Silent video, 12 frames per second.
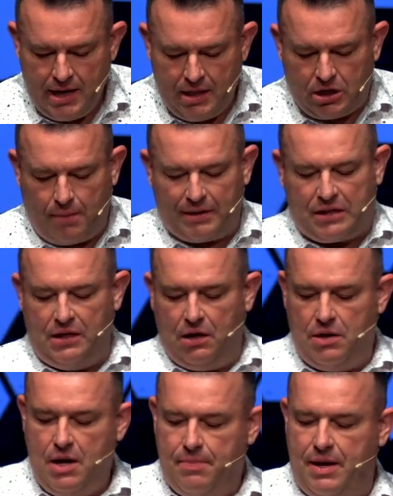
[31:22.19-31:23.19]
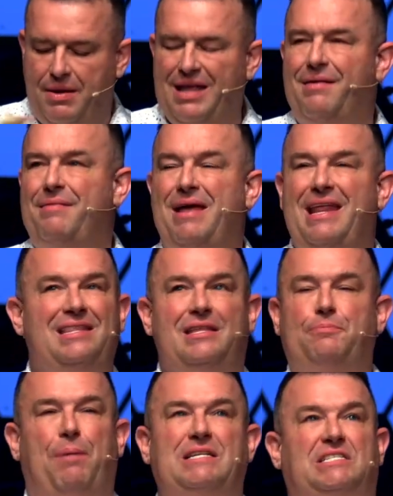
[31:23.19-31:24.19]
They're talking about,
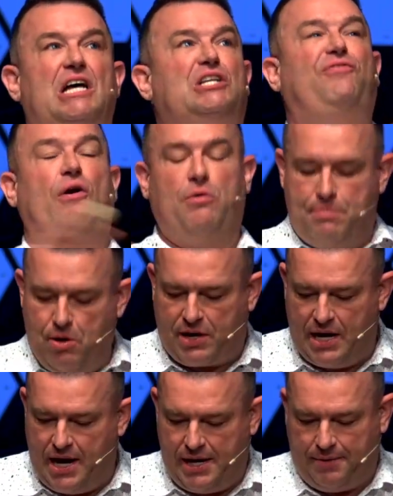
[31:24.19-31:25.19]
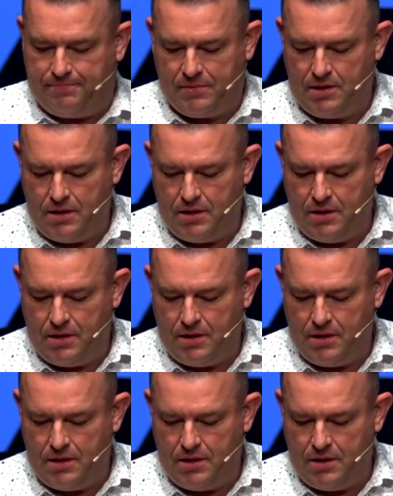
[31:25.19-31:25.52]
this place does fall with milk and honey.